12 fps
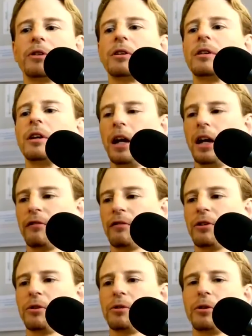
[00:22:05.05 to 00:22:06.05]
And if you
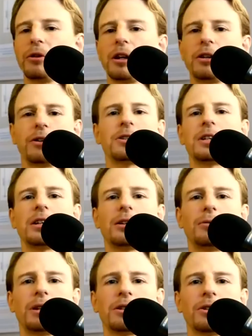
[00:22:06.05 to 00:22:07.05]
don't do that, you can see
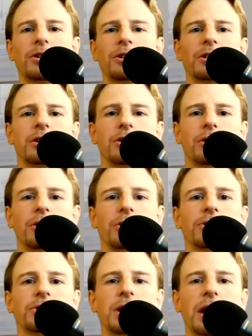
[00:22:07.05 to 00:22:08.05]
the research and all
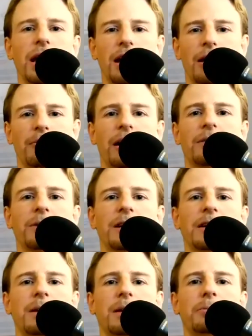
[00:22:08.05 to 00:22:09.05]
those
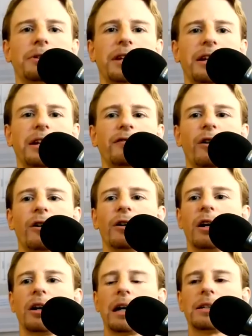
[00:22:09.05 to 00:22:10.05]
plant-based people they live
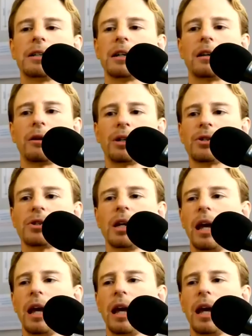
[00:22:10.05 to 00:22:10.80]
longer. And there is